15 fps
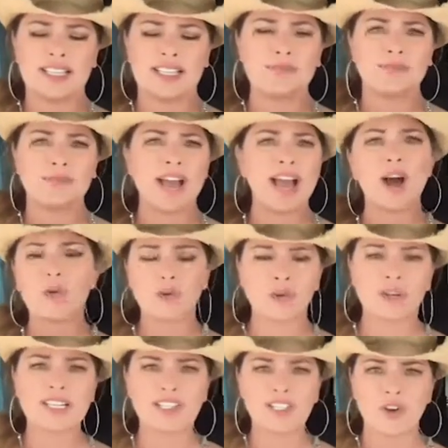
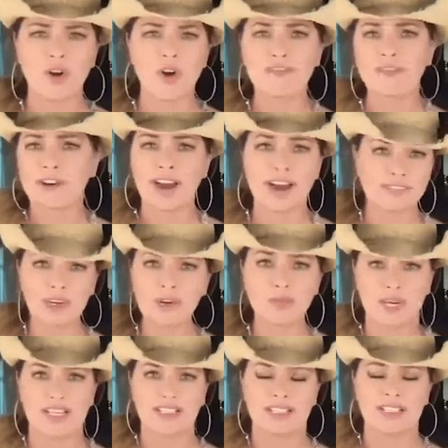empowering song for
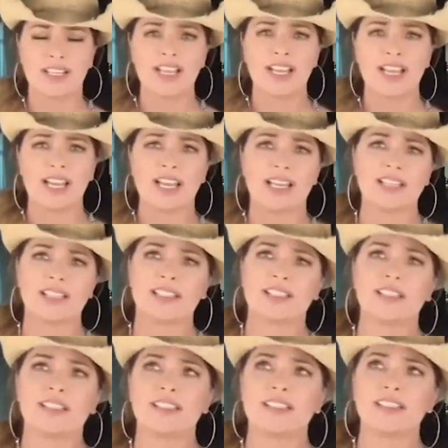everyone. And
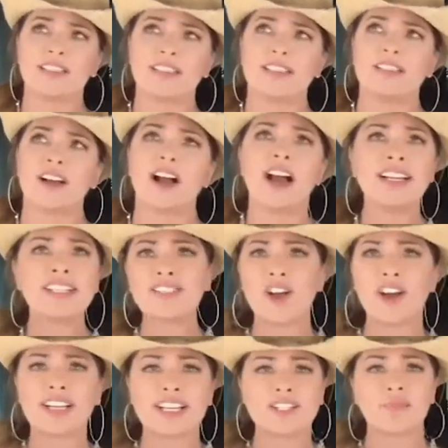I
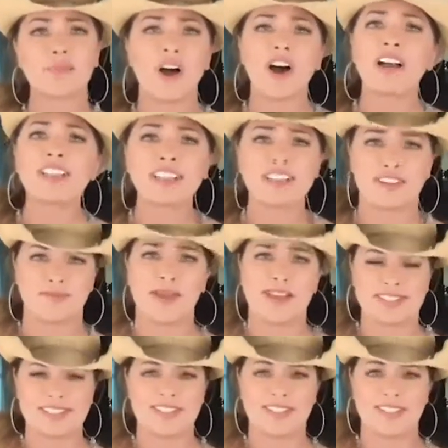saw it as a positive
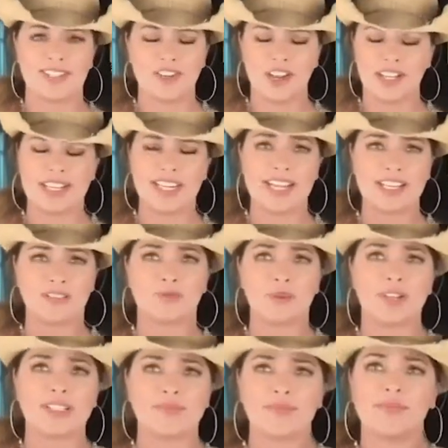message, not a negative
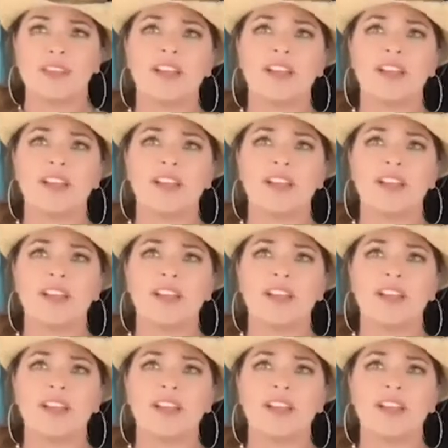one.